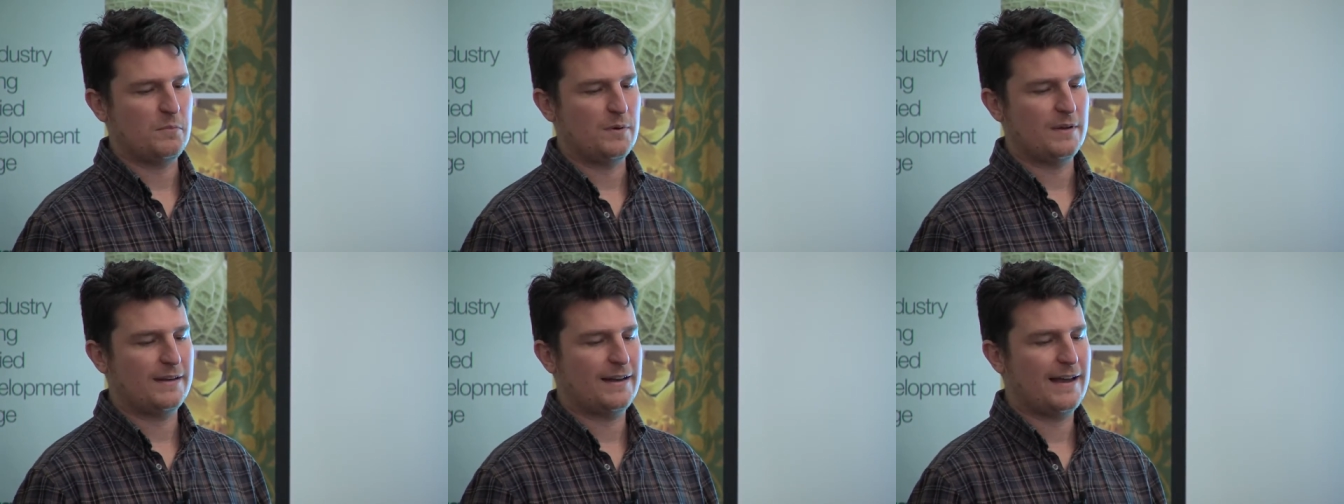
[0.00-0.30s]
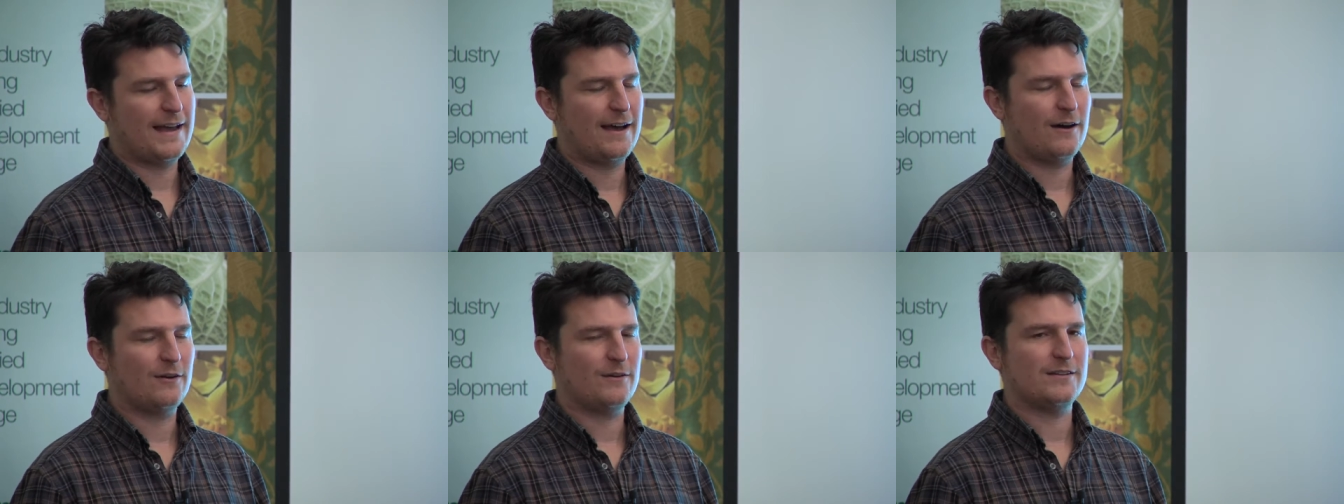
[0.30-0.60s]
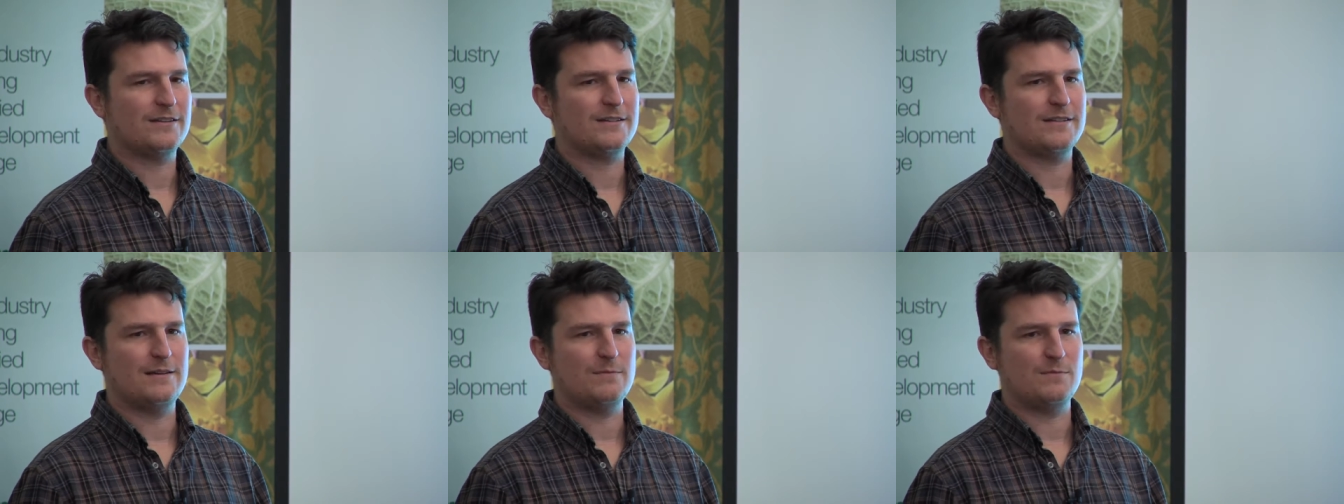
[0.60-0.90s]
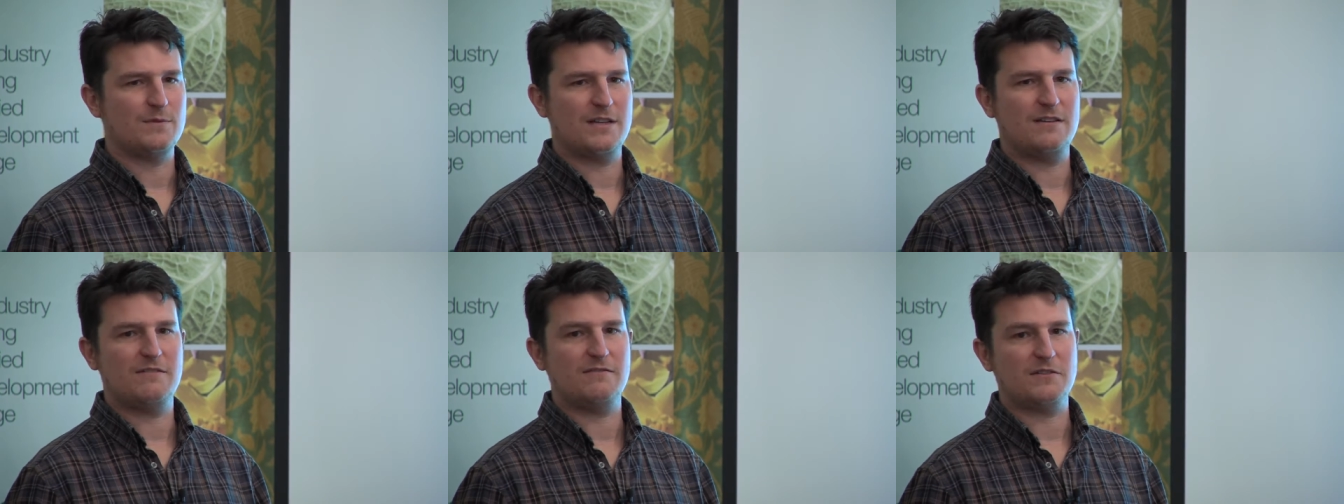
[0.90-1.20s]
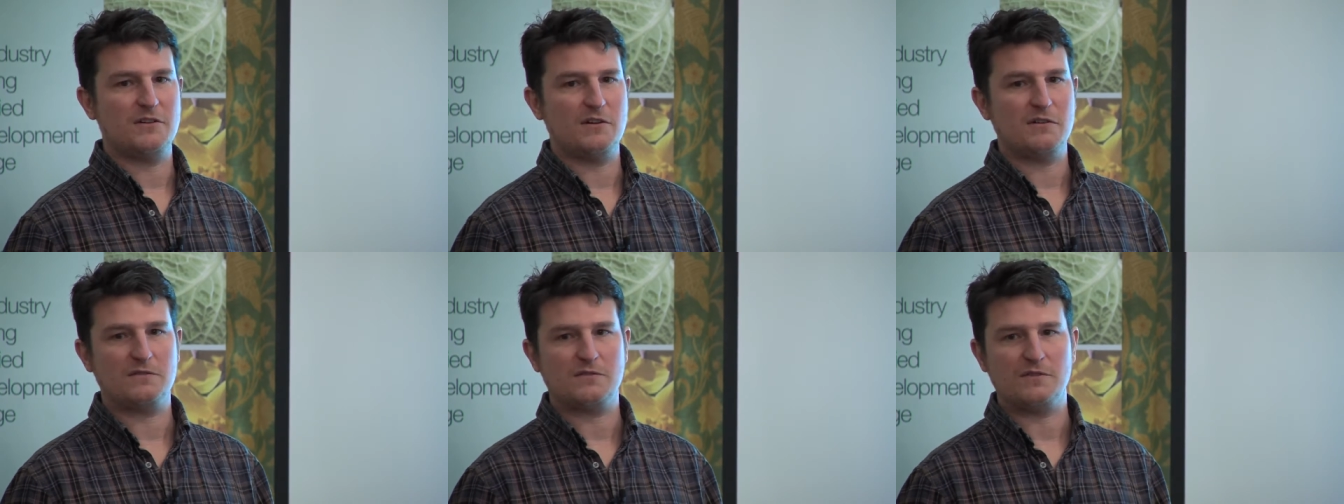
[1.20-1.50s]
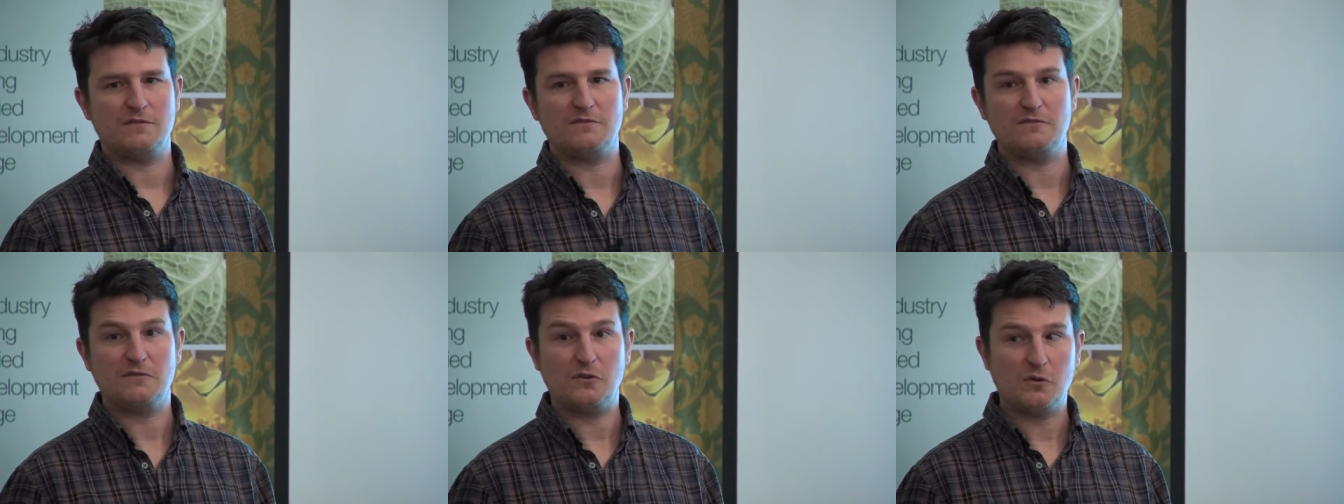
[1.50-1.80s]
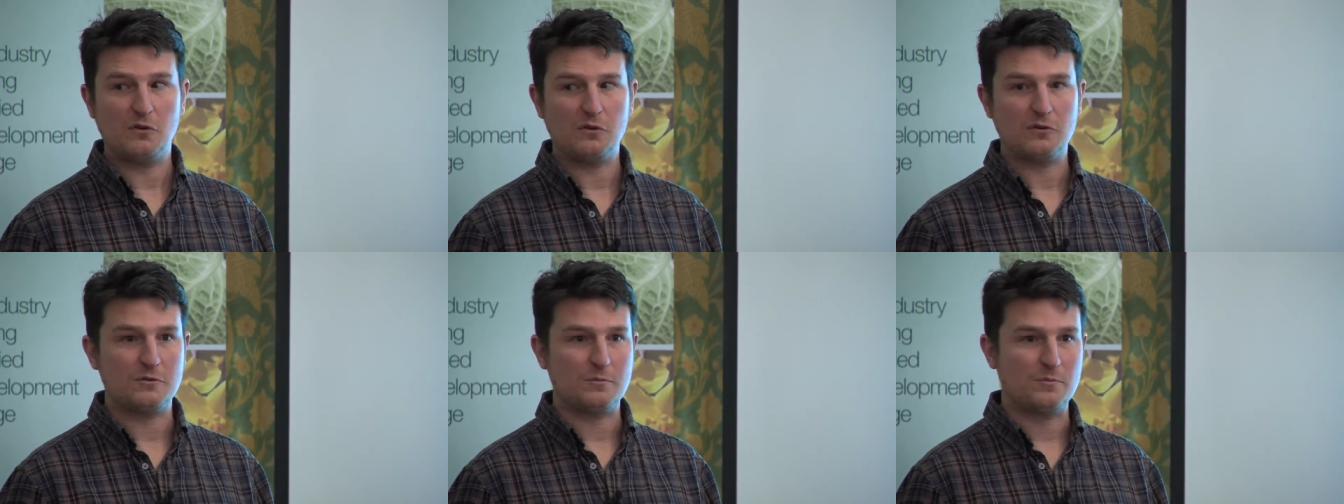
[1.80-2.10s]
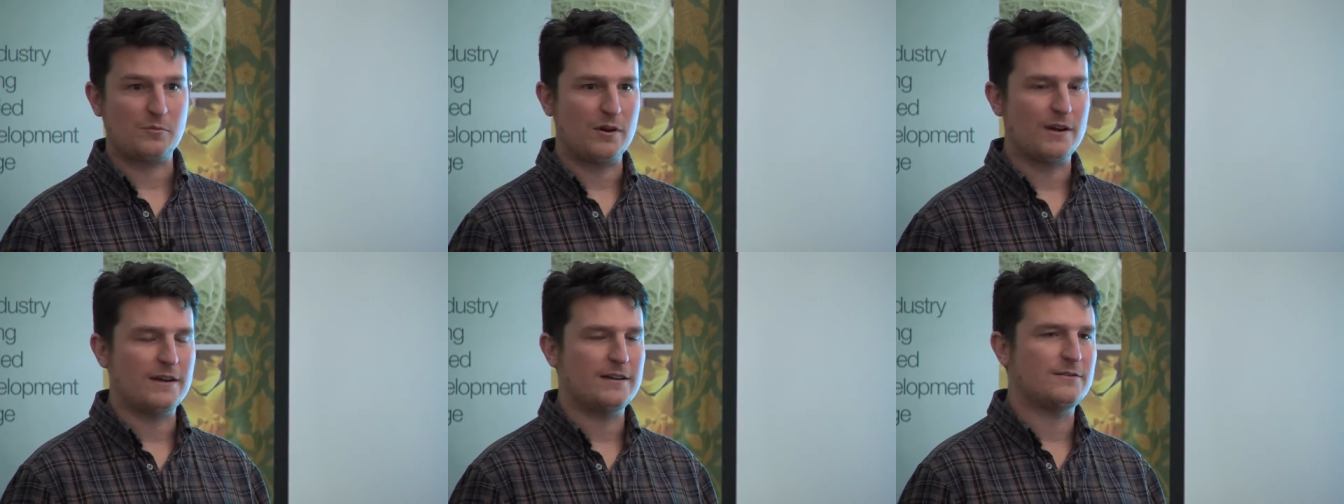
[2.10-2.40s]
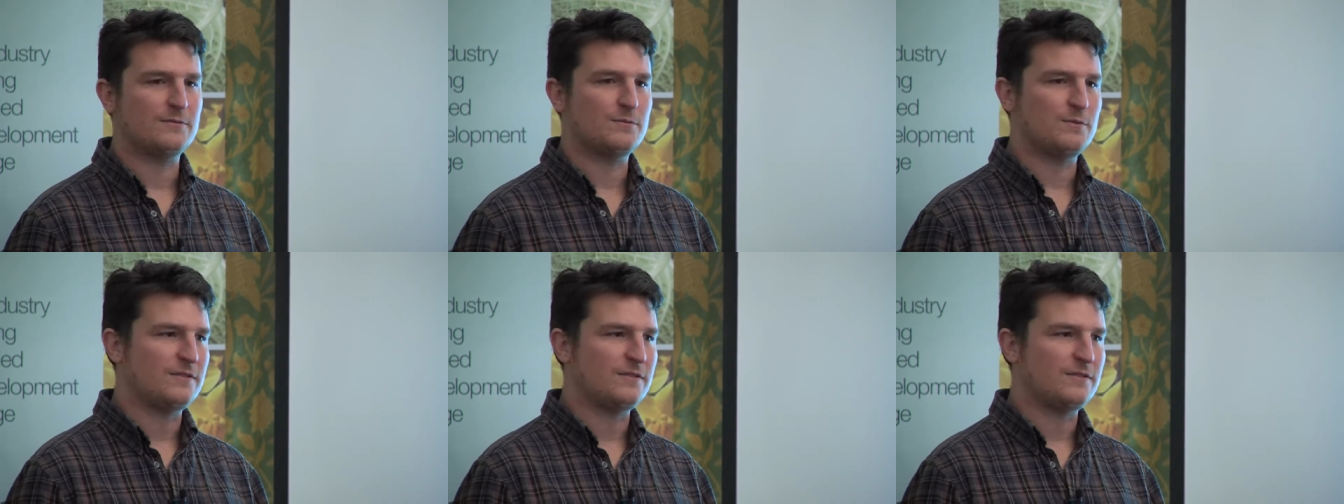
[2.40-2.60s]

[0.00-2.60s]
But now it seems even after 4 sprays,